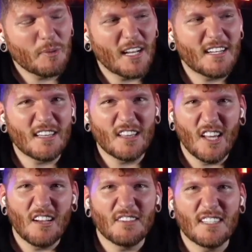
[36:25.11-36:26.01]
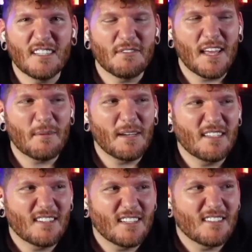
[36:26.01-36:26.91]
but I didn't love it, if that
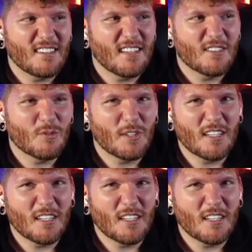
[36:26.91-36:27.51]
makes any sense,